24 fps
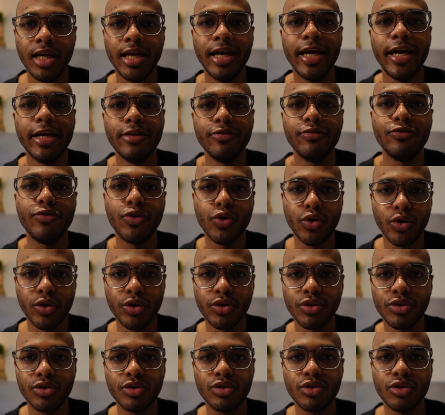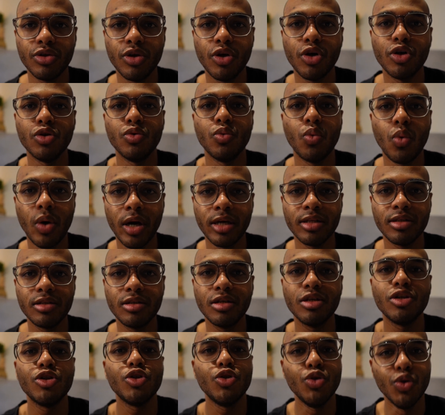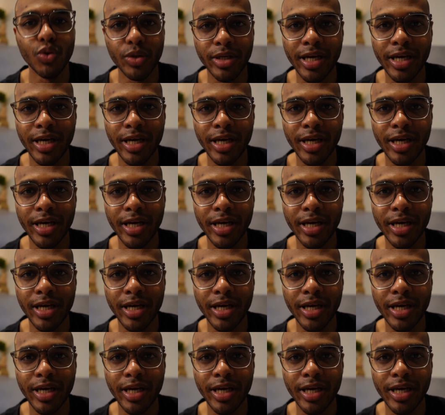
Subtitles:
and focus on what you